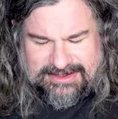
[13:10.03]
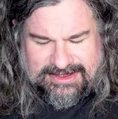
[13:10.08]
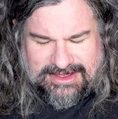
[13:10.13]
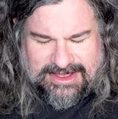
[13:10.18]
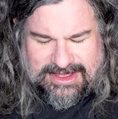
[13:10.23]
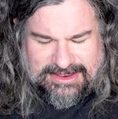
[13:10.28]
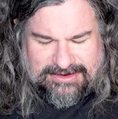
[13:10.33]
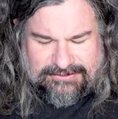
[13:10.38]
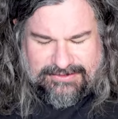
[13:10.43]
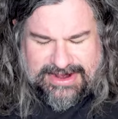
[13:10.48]

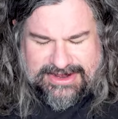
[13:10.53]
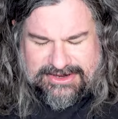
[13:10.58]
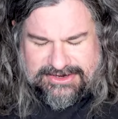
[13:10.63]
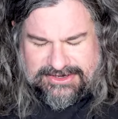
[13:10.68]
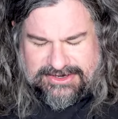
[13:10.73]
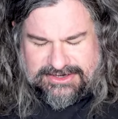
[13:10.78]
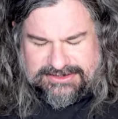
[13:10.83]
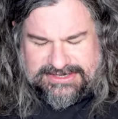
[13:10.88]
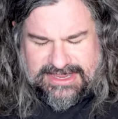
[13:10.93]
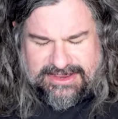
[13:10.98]

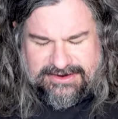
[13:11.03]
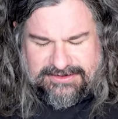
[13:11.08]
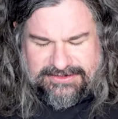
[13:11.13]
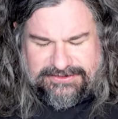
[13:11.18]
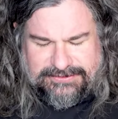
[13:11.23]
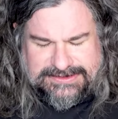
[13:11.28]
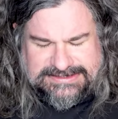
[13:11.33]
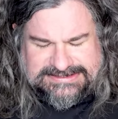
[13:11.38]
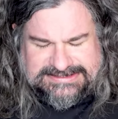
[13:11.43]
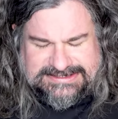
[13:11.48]
record
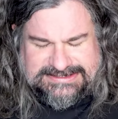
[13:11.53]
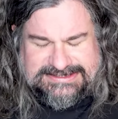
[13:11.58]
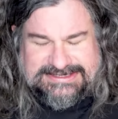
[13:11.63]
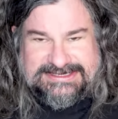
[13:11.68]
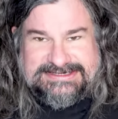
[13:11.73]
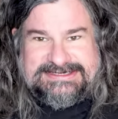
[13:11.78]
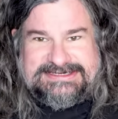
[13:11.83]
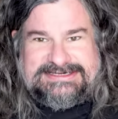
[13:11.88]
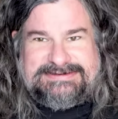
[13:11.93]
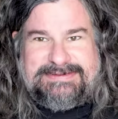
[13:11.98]
titled
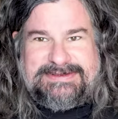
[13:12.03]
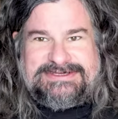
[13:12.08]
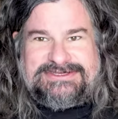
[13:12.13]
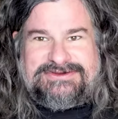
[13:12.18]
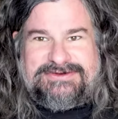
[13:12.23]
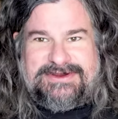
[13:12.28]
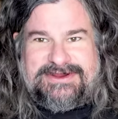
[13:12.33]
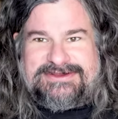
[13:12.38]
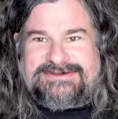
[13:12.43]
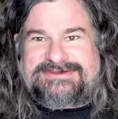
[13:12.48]
360, as it
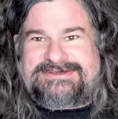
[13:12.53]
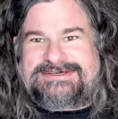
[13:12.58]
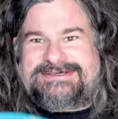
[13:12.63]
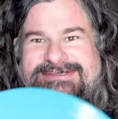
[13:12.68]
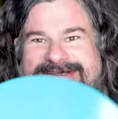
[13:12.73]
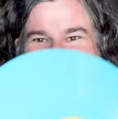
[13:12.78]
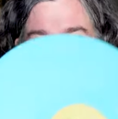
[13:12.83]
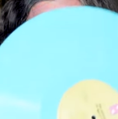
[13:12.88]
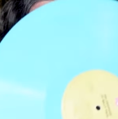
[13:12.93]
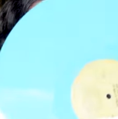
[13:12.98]
spins
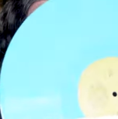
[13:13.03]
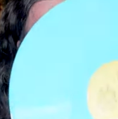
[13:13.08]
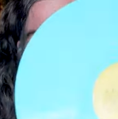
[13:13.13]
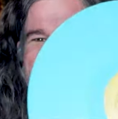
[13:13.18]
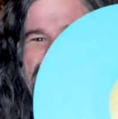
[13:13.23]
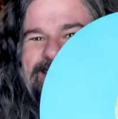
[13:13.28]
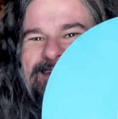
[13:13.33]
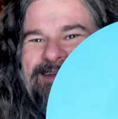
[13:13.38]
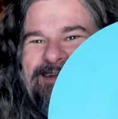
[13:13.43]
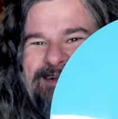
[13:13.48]
360 degrees